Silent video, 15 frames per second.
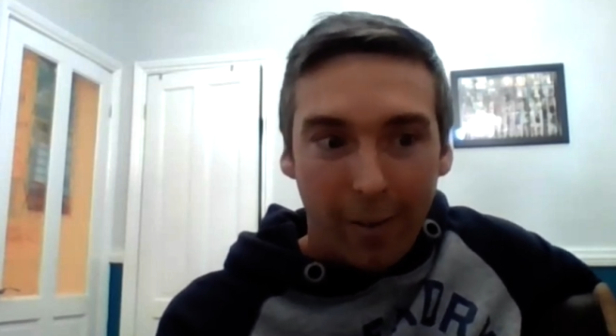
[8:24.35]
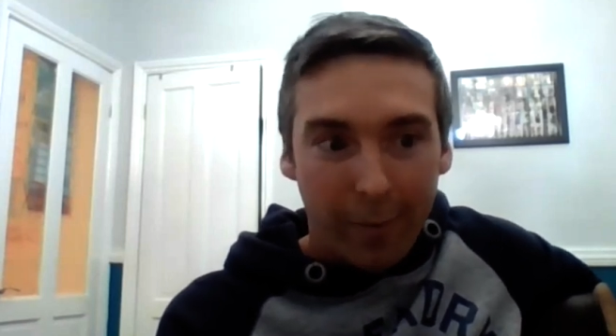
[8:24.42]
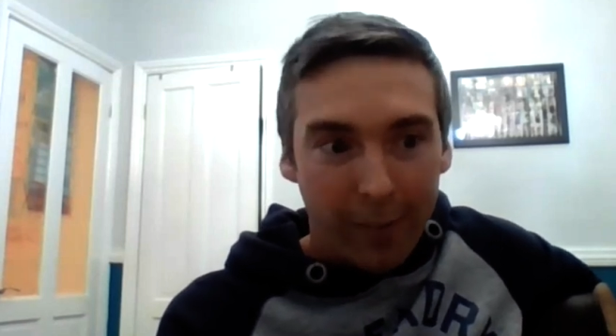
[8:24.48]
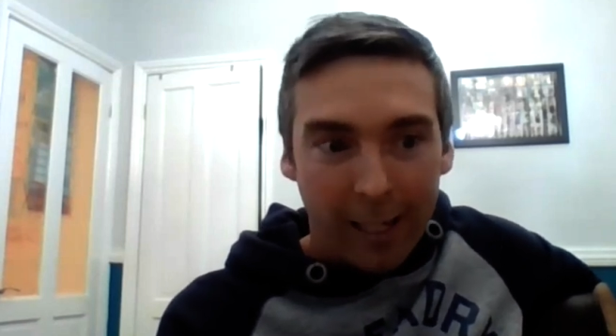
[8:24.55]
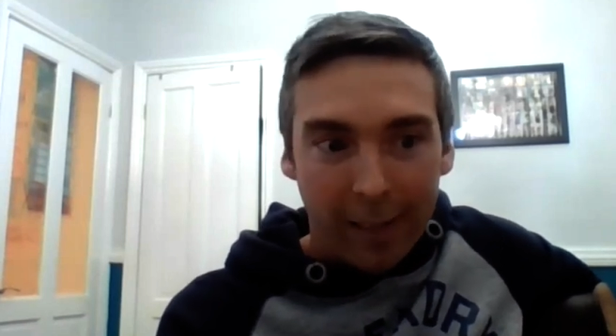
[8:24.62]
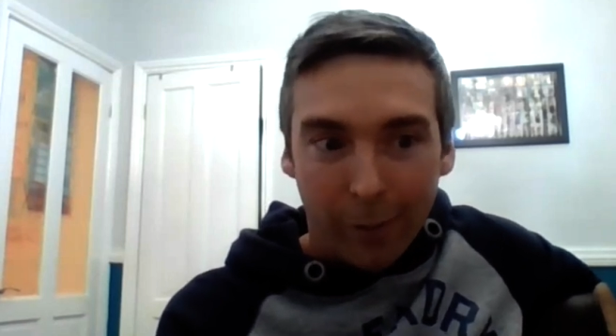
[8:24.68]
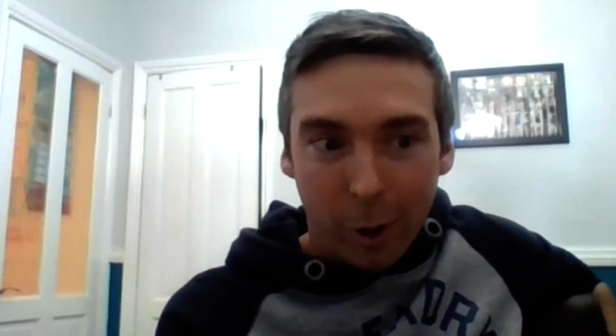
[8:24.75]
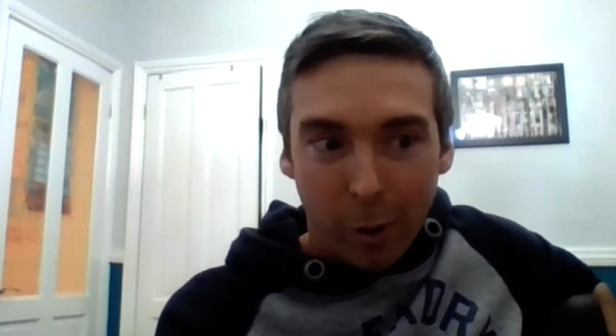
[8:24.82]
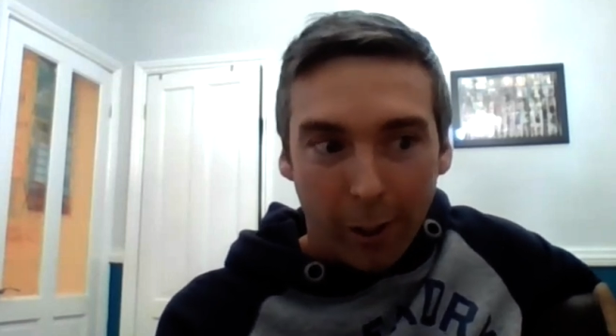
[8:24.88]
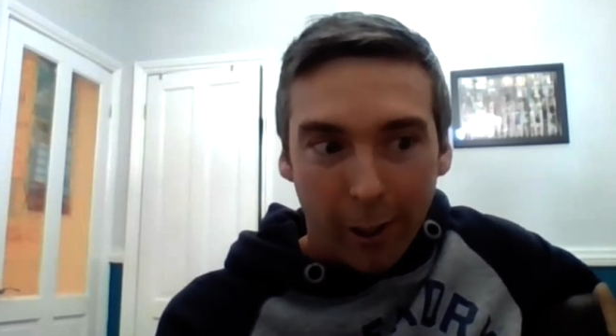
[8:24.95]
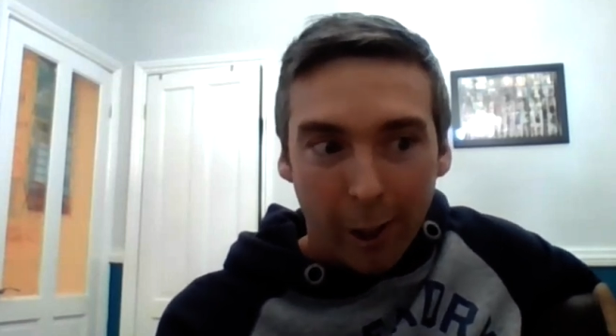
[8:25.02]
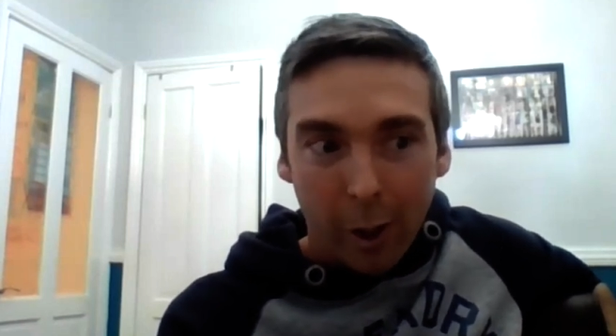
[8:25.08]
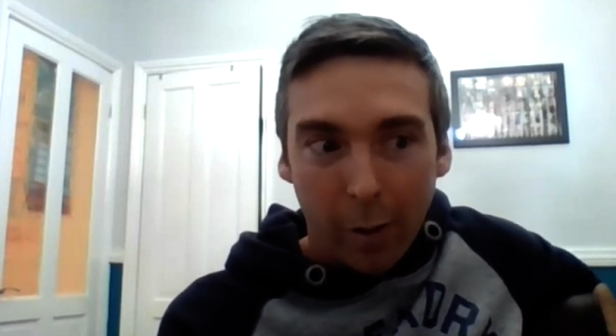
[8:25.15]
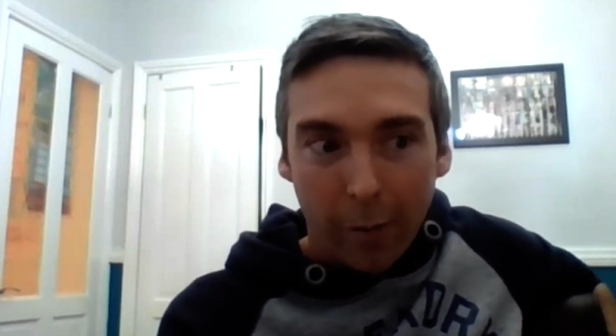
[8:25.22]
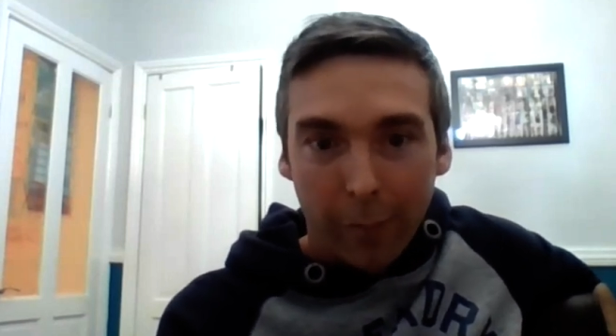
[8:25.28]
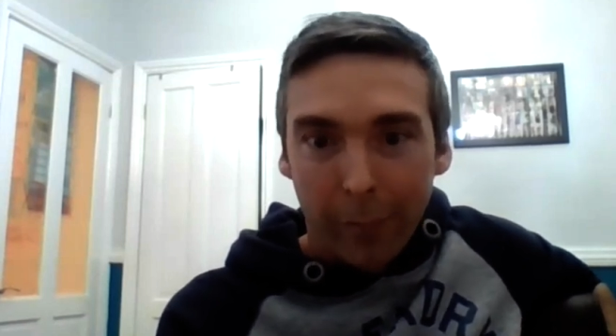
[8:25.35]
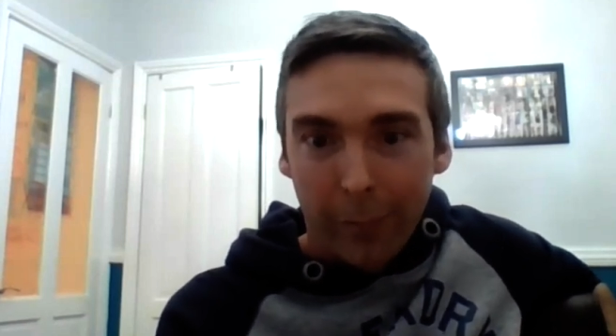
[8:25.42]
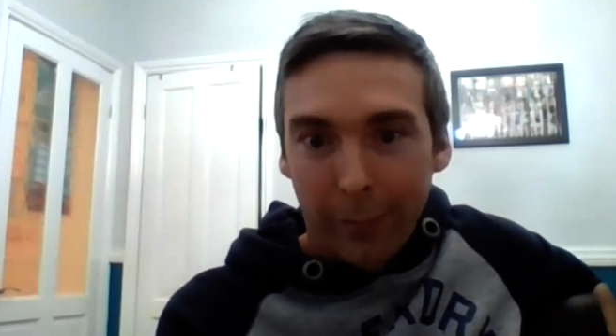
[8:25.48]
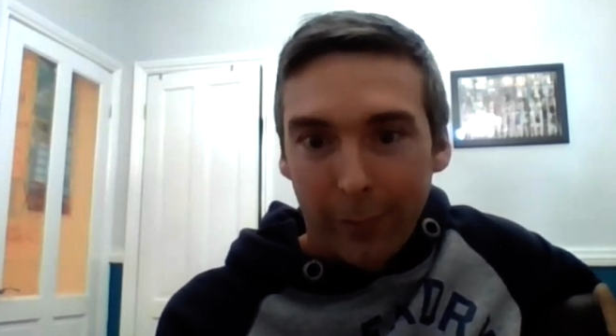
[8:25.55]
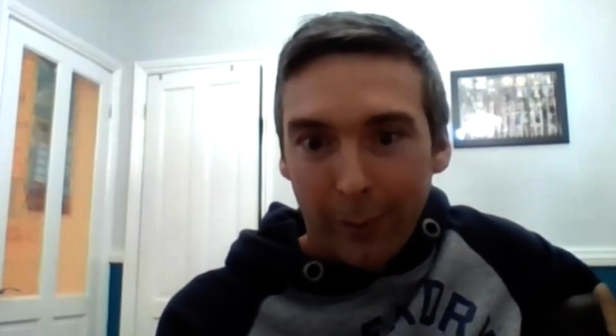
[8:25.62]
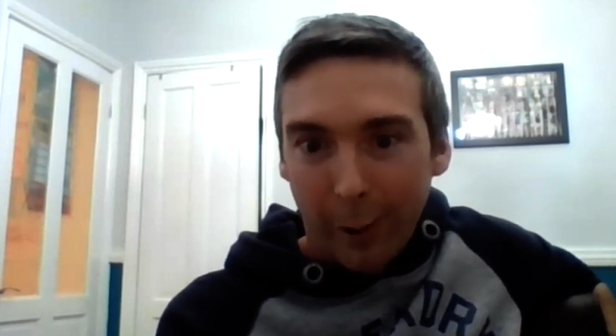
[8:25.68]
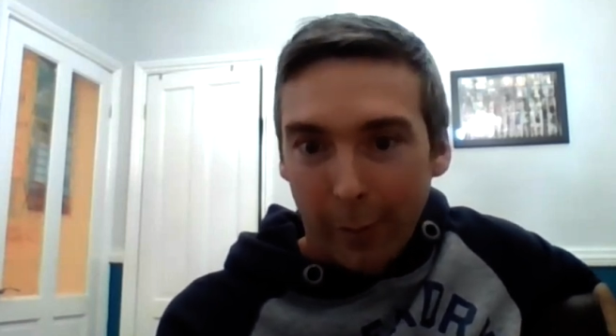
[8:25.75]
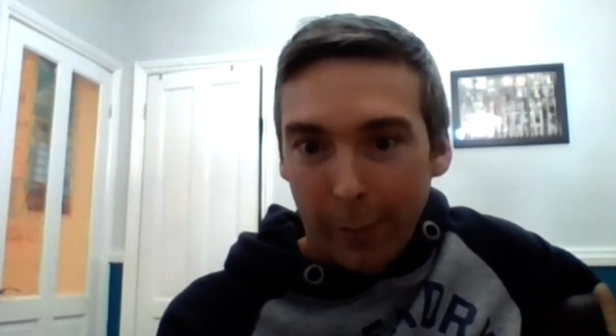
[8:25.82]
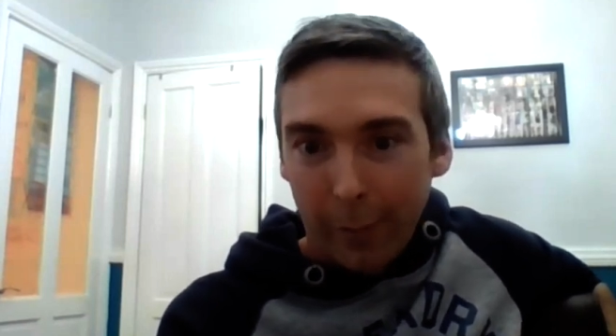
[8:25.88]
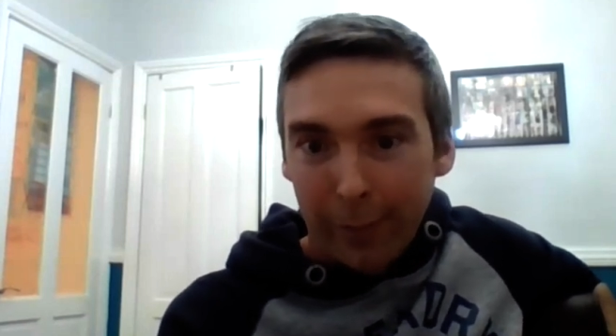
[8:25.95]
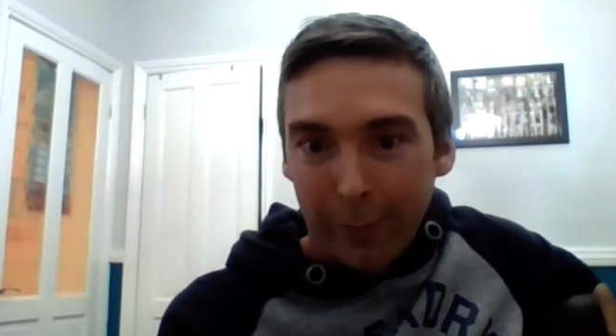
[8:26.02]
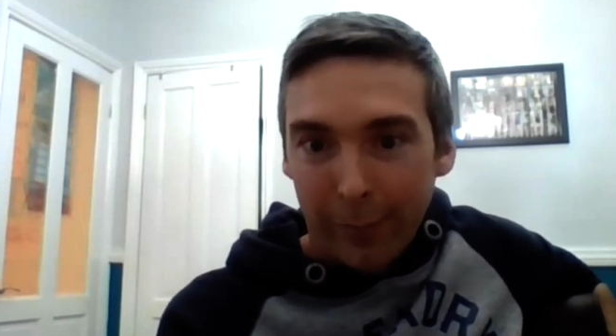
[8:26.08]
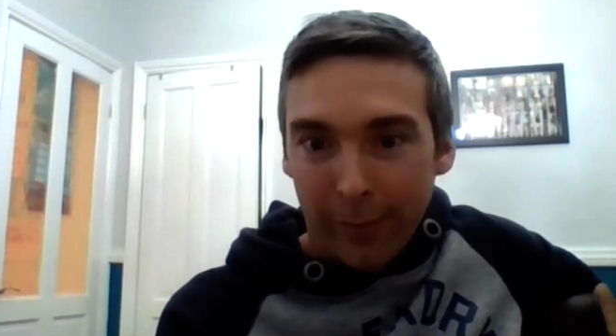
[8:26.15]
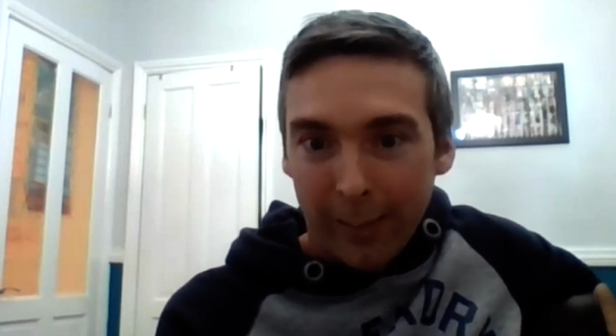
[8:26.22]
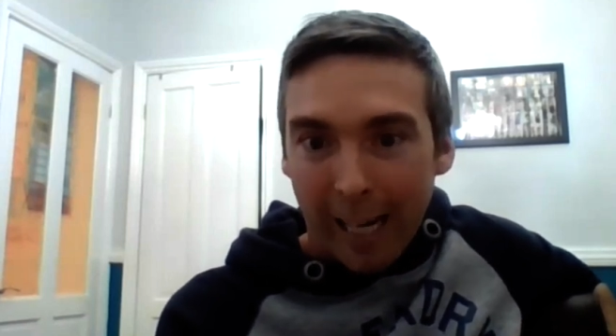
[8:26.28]
they've got a lot of
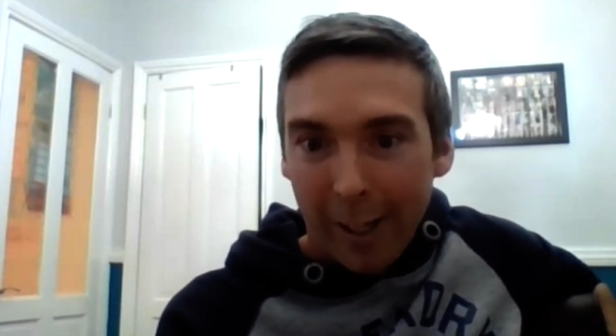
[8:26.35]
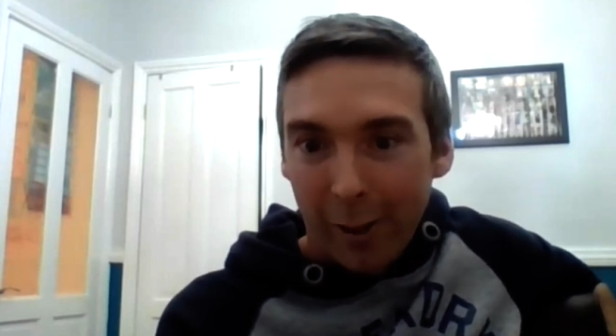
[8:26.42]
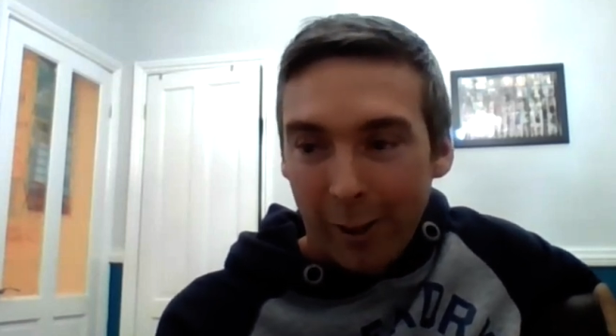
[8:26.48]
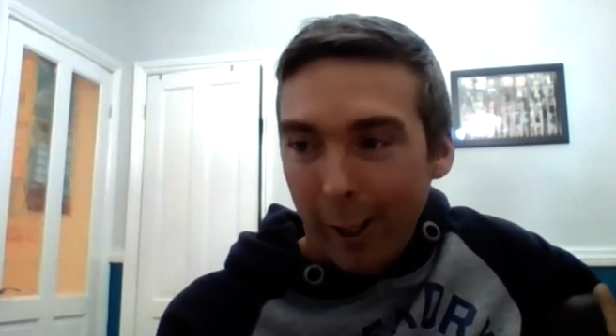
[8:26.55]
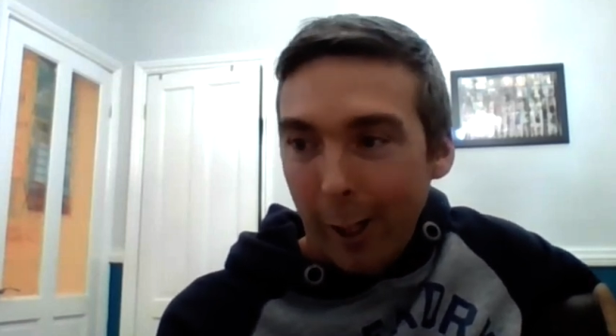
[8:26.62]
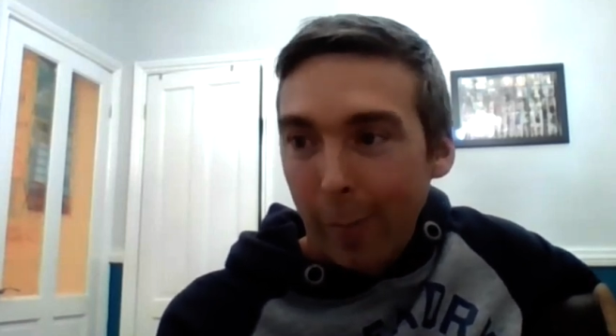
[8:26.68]
catching